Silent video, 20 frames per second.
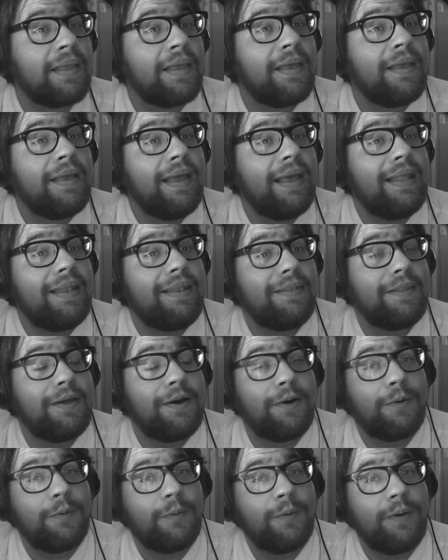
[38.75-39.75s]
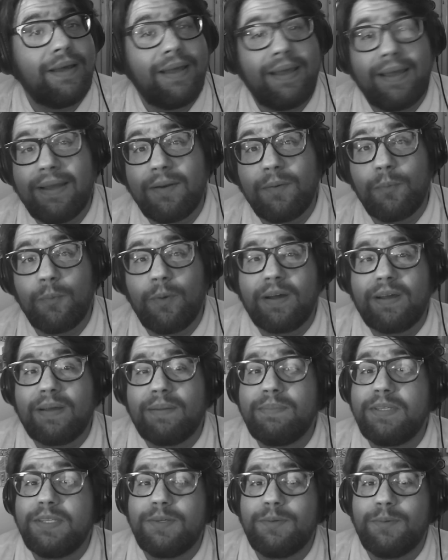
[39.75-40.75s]
Hello and
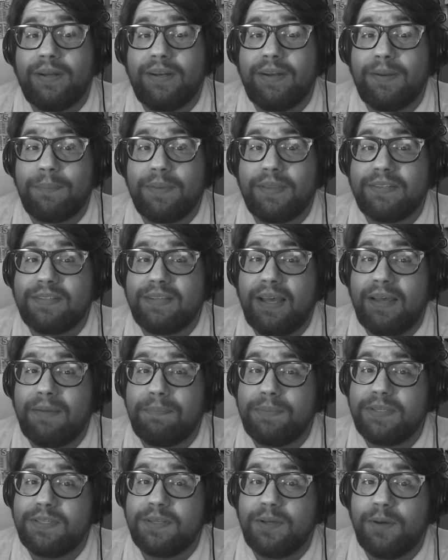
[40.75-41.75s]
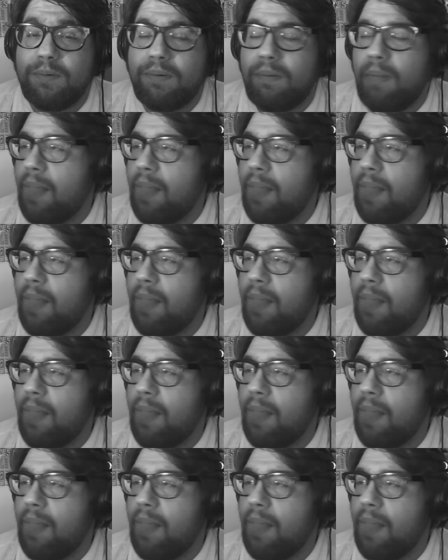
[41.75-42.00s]
welcome to an episode.